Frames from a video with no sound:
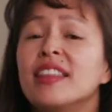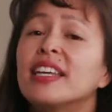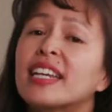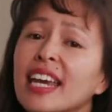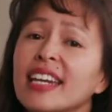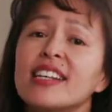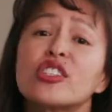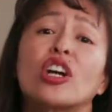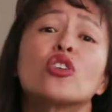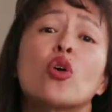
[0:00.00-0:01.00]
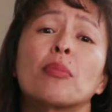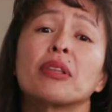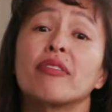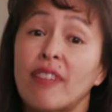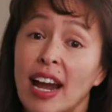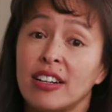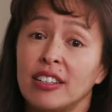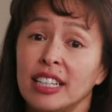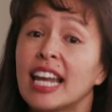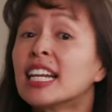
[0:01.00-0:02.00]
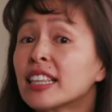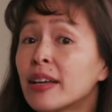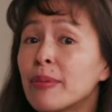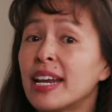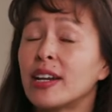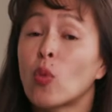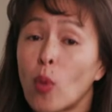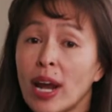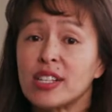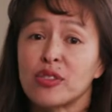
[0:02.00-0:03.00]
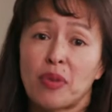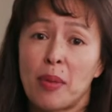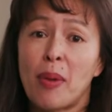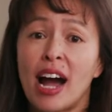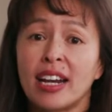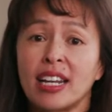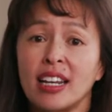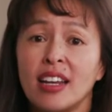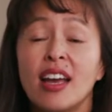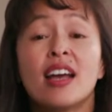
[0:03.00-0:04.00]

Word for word: The kidneys are normally vital in eliminating waste from the body,